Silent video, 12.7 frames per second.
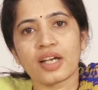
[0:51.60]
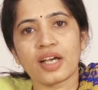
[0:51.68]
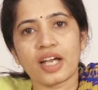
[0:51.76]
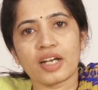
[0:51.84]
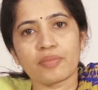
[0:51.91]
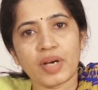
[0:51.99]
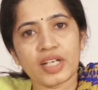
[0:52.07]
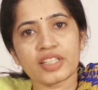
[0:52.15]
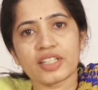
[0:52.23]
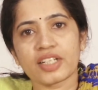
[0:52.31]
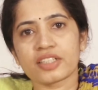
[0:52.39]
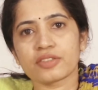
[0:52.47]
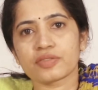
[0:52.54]
And by the
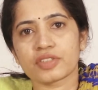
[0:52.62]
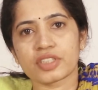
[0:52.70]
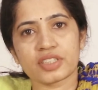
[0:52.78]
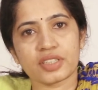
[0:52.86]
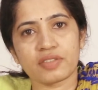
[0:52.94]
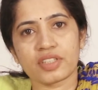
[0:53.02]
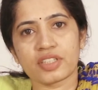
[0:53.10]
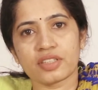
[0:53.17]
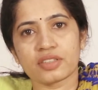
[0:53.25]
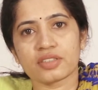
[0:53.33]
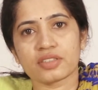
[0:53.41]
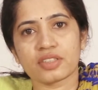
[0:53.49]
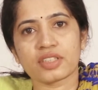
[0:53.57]
age of 37
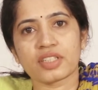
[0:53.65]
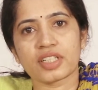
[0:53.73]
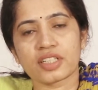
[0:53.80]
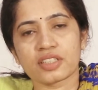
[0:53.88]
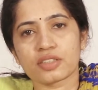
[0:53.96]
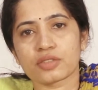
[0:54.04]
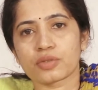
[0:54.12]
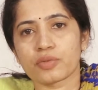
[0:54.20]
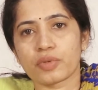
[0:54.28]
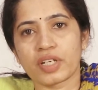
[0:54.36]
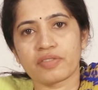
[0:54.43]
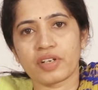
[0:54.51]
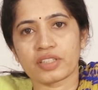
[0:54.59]
years, it decreases to
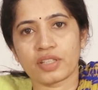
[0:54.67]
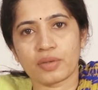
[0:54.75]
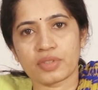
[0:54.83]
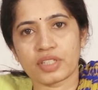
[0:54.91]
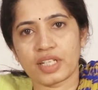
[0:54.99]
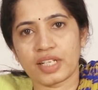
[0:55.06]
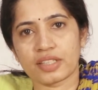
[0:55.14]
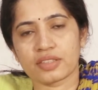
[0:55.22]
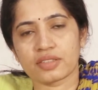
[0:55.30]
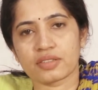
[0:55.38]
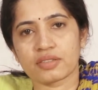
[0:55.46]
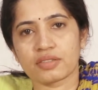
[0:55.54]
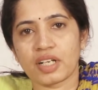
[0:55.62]
25,000 eggs.
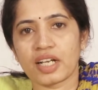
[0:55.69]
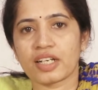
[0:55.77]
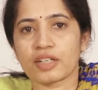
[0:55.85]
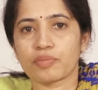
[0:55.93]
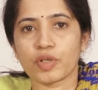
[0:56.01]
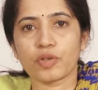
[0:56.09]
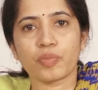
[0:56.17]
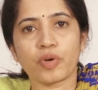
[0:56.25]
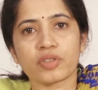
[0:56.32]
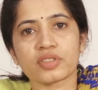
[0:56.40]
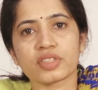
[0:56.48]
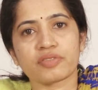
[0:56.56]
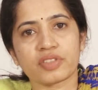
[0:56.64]
And at
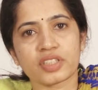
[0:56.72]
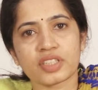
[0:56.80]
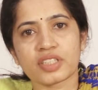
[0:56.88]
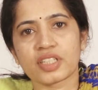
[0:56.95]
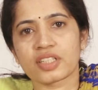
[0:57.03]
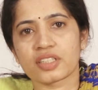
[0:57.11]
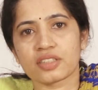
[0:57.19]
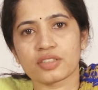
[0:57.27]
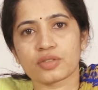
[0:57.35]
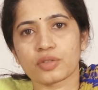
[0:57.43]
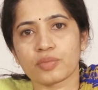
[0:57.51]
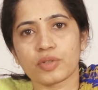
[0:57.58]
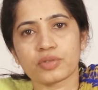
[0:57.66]
menopause, it further decreases
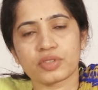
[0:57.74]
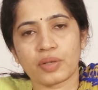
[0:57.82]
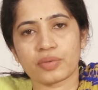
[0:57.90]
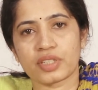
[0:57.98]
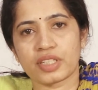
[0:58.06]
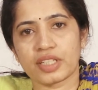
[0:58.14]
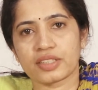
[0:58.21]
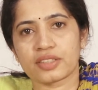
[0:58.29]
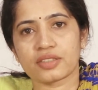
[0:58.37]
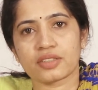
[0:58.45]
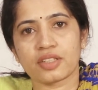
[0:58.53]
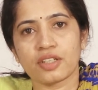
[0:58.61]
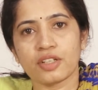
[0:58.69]
to about 1,000
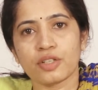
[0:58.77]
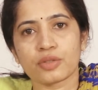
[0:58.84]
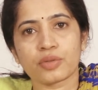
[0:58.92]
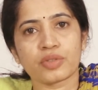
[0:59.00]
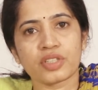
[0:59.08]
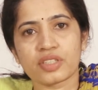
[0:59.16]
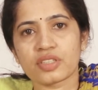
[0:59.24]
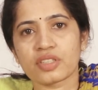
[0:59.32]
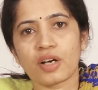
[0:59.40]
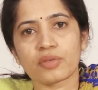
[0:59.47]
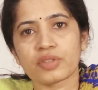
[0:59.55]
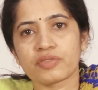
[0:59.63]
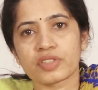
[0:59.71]
eggs. So this is
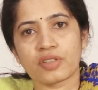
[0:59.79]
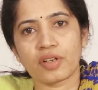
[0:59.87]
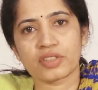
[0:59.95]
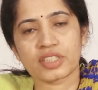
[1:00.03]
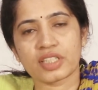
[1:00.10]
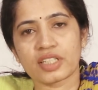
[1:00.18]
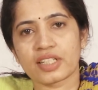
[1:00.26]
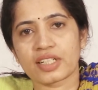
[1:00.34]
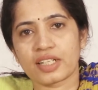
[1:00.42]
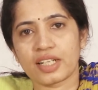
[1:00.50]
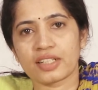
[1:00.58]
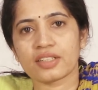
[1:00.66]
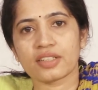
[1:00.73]
how the physiological
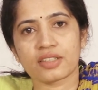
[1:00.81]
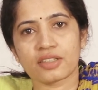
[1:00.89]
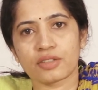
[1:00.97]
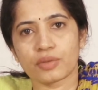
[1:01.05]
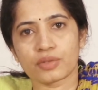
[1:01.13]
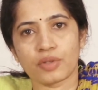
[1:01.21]
decline goes